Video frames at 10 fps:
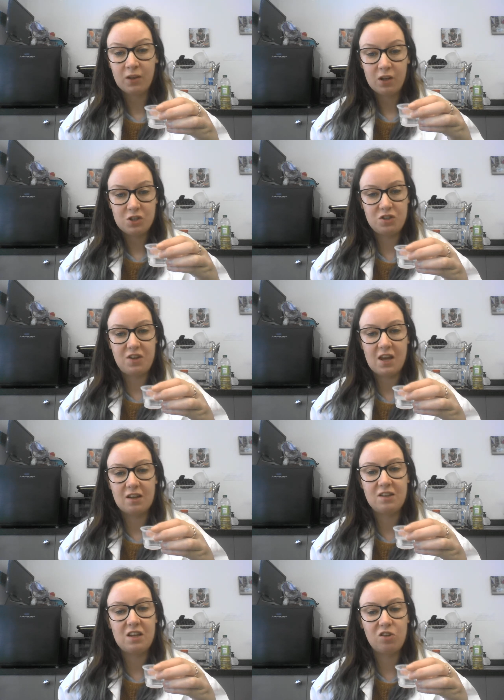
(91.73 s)
Just take a
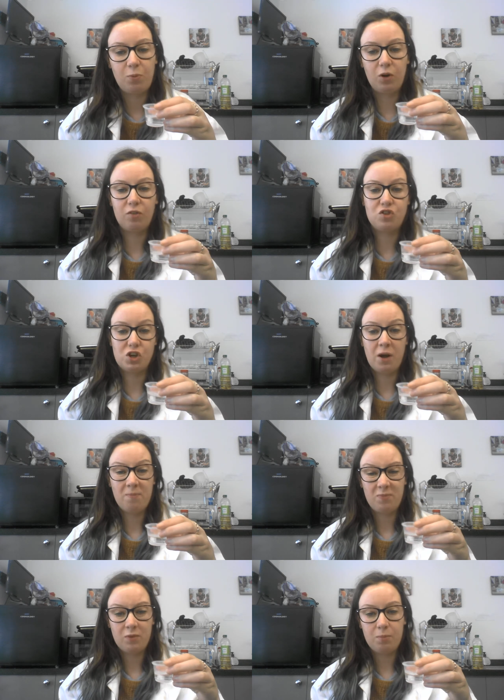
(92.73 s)
teaspoon of sugar,
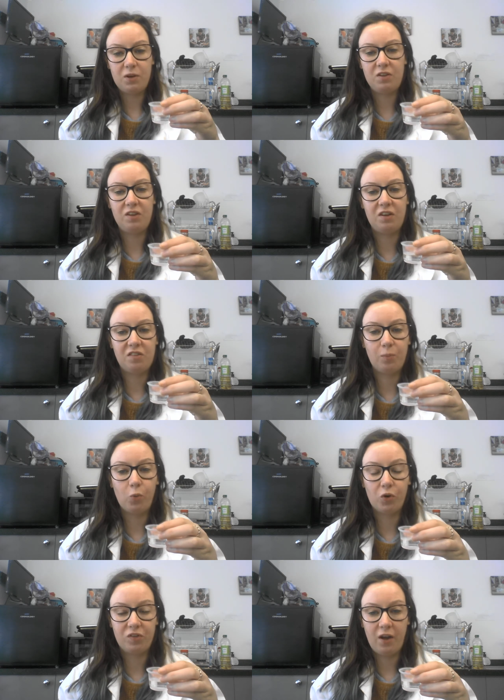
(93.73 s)
put it in some
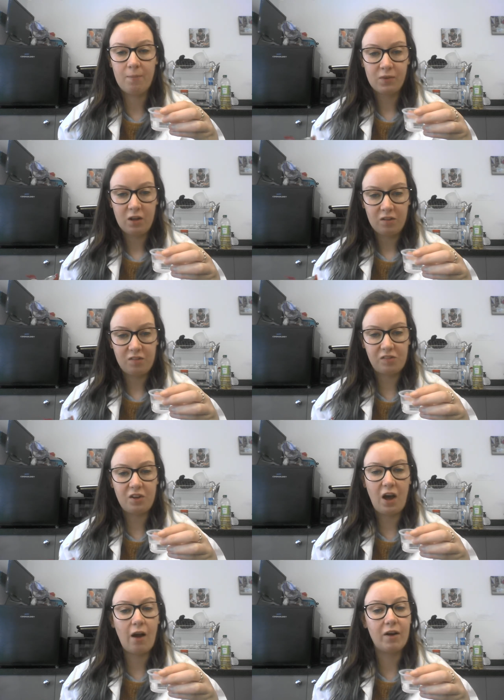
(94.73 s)
water,
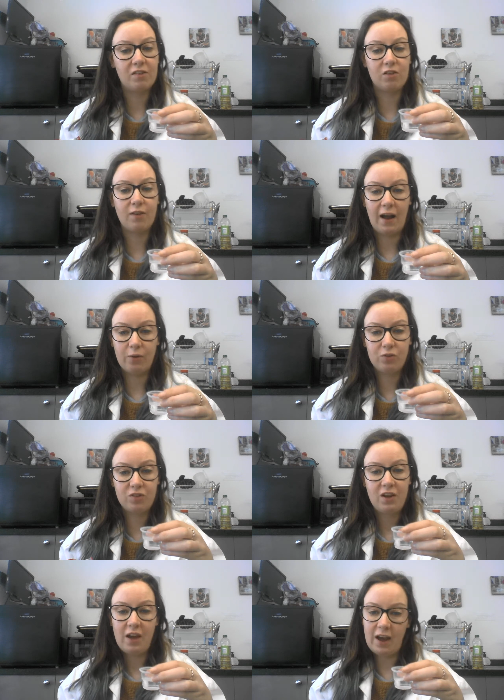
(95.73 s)
stir it around,
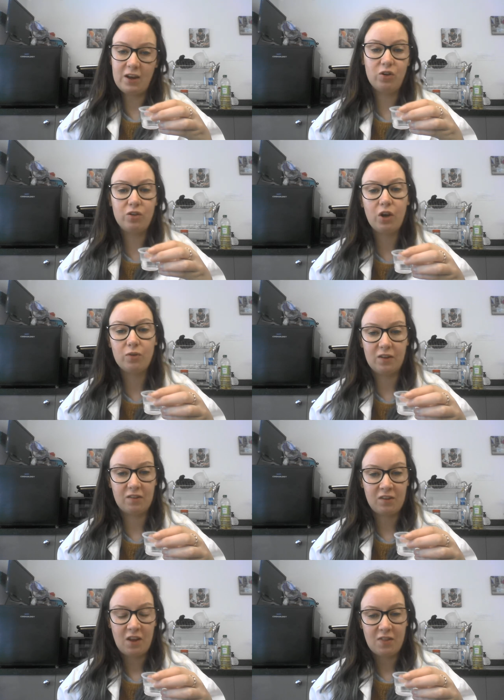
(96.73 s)
and you'll
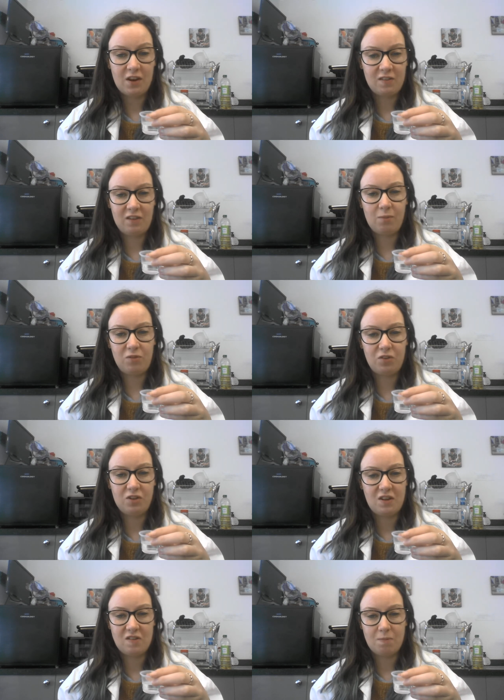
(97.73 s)
notice that it seems to
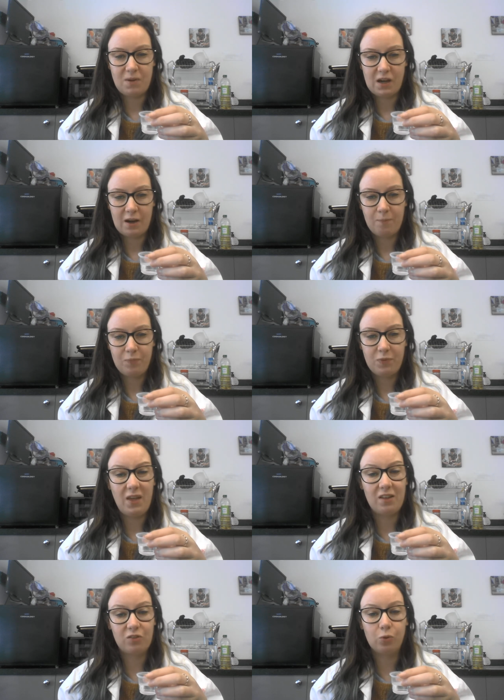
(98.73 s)
disappear.
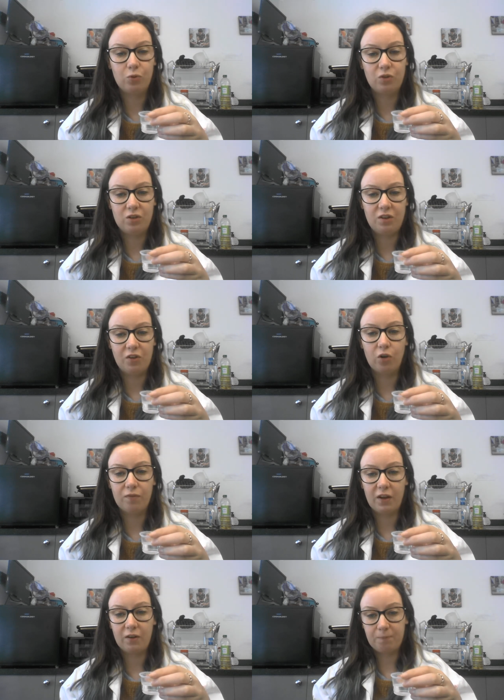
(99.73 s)
That's called
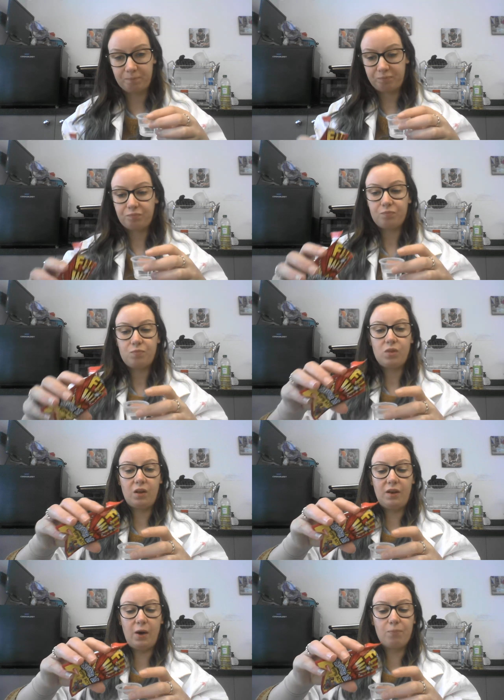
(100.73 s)
dissolving.
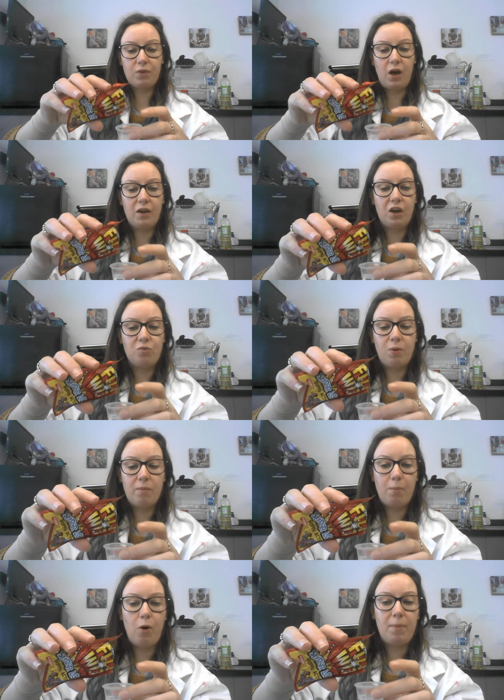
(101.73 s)
Now, I'm going to put
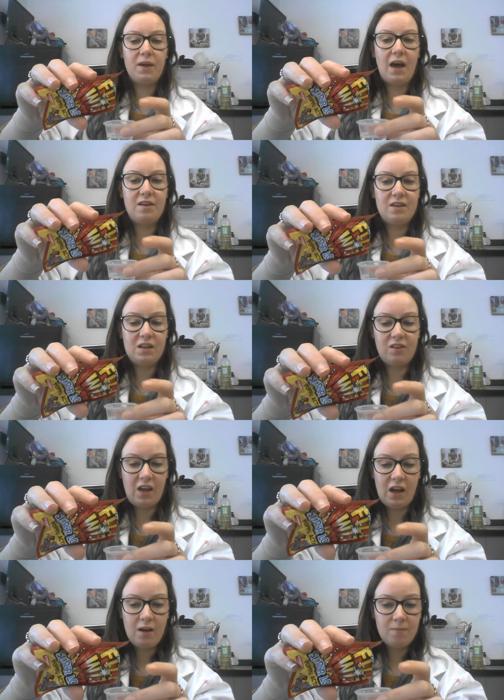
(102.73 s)
my popping candy into here,